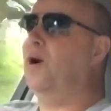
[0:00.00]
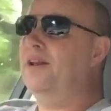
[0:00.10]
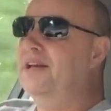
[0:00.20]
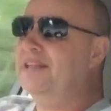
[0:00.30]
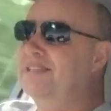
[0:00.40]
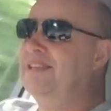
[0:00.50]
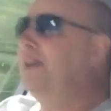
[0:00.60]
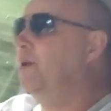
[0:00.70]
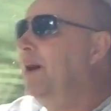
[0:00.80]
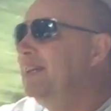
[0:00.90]

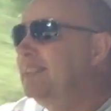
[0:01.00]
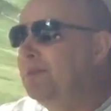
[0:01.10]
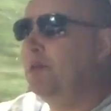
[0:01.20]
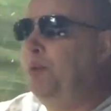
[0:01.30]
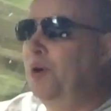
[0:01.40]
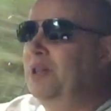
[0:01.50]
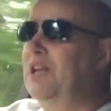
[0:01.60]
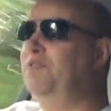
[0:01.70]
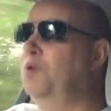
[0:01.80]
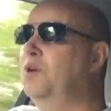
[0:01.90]
I accept the point
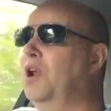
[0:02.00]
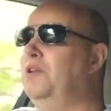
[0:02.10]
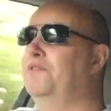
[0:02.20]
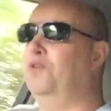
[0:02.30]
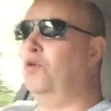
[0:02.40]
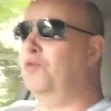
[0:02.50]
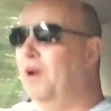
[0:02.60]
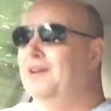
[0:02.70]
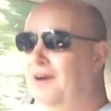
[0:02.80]
that if you can only afford one